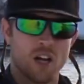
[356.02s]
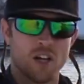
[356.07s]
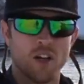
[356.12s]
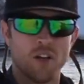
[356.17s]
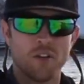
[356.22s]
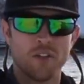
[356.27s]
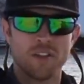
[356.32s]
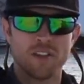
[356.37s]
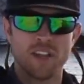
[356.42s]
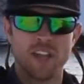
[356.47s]

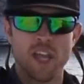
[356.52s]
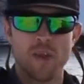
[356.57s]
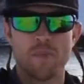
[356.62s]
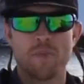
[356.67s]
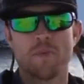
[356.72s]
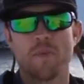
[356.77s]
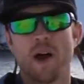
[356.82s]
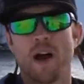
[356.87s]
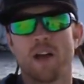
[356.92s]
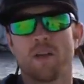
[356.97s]
Another thing to keep
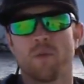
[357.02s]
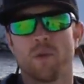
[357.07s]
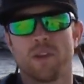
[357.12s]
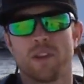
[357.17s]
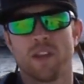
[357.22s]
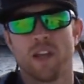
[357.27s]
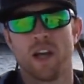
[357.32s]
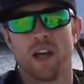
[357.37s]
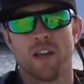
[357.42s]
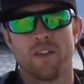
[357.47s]
in mind
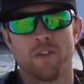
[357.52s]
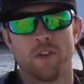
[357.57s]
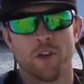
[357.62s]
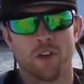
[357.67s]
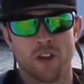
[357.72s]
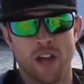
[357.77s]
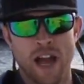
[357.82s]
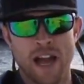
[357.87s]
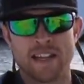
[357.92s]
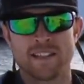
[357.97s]
with your
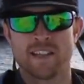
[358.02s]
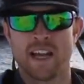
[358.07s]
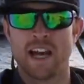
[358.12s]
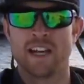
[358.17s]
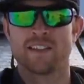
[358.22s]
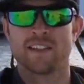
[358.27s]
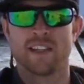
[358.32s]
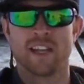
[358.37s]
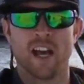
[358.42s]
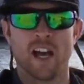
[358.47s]
guides
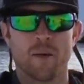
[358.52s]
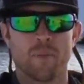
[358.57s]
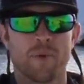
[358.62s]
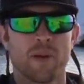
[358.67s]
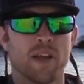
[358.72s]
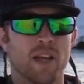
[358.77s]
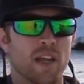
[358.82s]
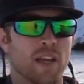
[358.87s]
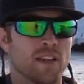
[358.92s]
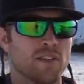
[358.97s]
icing up
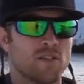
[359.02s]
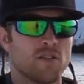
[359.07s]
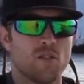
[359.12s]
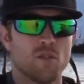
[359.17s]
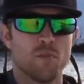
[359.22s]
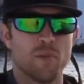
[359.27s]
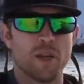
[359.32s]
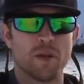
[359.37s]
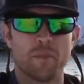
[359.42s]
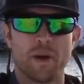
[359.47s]
is
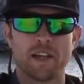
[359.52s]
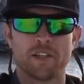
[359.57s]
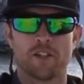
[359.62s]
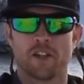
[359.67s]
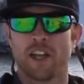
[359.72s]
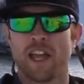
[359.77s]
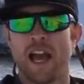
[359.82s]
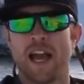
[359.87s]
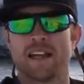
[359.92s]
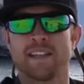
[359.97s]
to minimize your
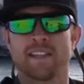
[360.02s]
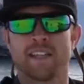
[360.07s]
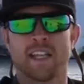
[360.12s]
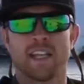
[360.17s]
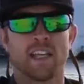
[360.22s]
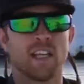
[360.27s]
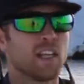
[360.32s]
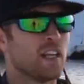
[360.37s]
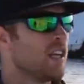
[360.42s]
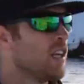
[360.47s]

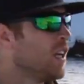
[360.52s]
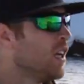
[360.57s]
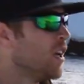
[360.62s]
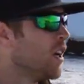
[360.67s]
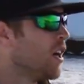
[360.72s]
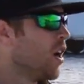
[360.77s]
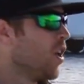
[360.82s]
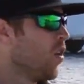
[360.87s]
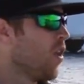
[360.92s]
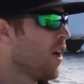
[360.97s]
casting.
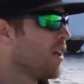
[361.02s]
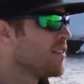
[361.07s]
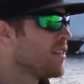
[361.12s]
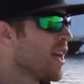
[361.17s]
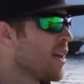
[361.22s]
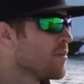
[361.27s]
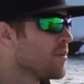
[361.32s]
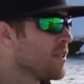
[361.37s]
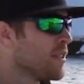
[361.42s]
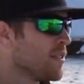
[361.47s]
A lot of
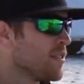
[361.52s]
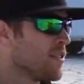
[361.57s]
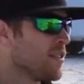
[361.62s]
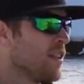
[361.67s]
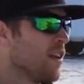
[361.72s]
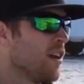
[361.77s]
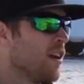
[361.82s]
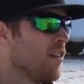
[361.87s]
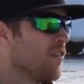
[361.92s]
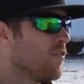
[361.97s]
times it's
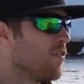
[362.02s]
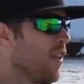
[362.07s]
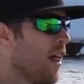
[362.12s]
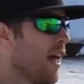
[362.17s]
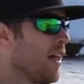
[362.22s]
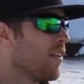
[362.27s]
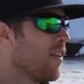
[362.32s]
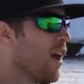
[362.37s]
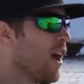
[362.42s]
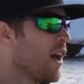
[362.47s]
the
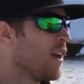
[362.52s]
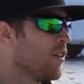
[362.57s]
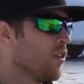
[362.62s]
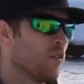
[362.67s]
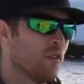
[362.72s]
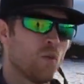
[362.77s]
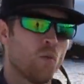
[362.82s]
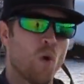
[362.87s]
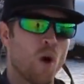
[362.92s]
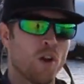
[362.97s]
fly line or
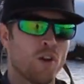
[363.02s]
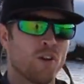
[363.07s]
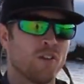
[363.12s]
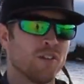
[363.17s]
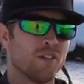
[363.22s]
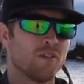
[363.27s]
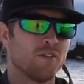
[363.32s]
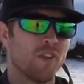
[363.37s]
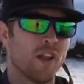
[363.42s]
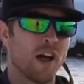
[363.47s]
the water on
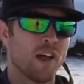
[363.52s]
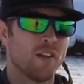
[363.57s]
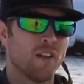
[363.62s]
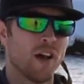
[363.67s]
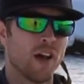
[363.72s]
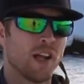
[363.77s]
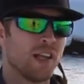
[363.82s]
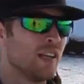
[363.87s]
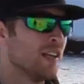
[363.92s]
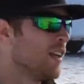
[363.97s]
the fly
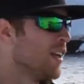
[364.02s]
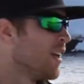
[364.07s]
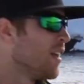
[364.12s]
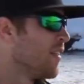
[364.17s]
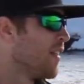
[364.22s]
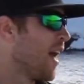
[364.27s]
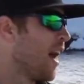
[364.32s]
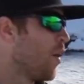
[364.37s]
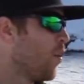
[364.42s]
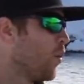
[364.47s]
line
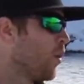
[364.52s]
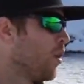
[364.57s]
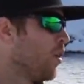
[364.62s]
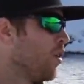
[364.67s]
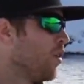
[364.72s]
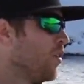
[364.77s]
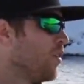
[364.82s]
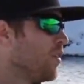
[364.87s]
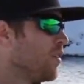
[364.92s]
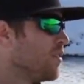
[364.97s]
that
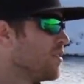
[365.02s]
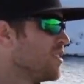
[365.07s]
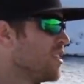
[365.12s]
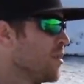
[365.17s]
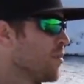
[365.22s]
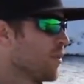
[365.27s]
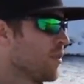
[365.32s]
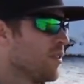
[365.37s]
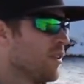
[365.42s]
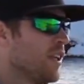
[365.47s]
will
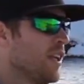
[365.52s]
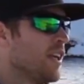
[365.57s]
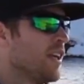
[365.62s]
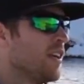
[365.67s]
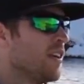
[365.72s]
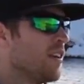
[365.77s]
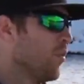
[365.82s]
typically